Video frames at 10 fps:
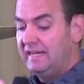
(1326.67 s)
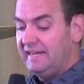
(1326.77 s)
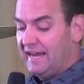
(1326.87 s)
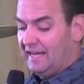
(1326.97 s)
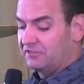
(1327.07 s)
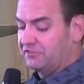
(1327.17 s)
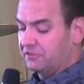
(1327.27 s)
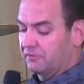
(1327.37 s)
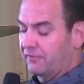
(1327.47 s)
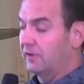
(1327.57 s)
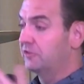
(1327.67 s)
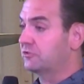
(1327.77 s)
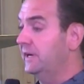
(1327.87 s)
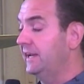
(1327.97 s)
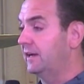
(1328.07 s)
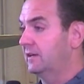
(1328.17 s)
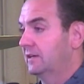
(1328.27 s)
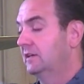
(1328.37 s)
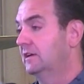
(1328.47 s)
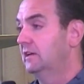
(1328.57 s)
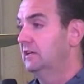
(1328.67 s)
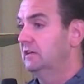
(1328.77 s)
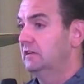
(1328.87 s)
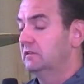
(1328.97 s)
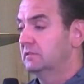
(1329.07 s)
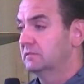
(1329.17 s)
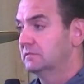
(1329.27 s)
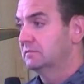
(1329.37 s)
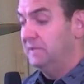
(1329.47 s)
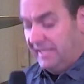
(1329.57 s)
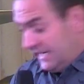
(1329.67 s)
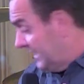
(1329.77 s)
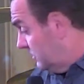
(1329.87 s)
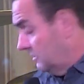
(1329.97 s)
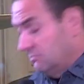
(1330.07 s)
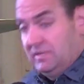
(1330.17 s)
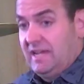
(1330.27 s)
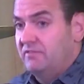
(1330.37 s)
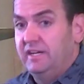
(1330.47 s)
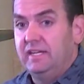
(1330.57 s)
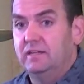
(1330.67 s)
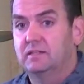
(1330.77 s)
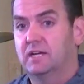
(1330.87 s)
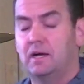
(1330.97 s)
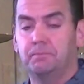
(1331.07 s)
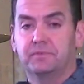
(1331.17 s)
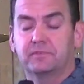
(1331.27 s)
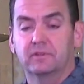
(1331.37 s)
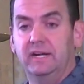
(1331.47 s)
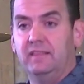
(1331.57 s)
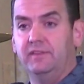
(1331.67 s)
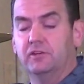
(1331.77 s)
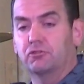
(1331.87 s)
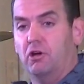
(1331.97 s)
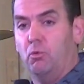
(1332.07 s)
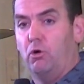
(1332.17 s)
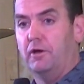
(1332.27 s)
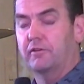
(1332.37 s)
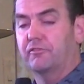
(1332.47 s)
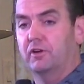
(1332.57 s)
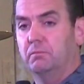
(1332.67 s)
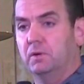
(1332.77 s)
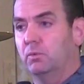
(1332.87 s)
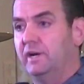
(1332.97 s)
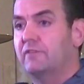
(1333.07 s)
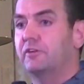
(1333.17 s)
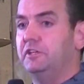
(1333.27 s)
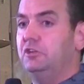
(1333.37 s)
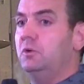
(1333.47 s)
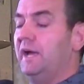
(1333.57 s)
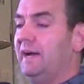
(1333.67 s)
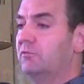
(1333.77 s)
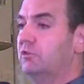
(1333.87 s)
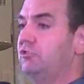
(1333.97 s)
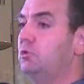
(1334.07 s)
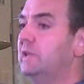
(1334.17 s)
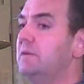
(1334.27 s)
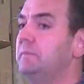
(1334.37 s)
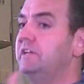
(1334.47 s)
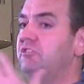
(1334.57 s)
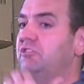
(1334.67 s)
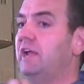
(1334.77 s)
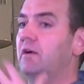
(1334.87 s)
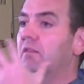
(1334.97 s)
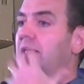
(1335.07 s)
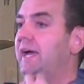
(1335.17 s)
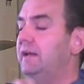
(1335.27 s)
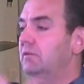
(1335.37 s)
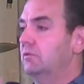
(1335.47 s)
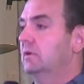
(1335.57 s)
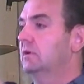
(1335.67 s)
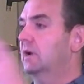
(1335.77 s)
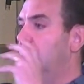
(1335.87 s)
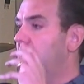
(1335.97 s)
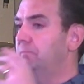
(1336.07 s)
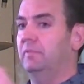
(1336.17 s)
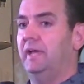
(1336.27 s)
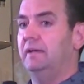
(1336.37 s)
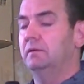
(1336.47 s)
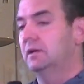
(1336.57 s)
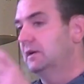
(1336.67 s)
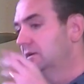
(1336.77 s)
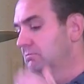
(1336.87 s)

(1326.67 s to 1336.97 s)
He asks her for a drink, meaning, I don't have any cups or anything to draw water from, but whatever you have, would you let me share that cup, that